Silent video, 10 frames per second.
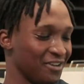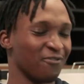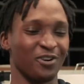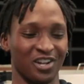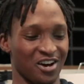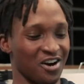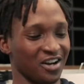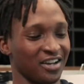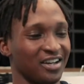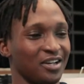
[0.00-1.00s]
for
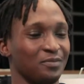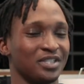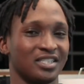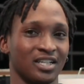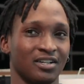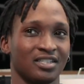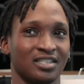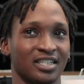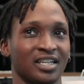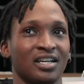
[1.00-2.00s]
long. But
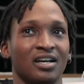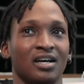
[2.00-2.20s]
seriously,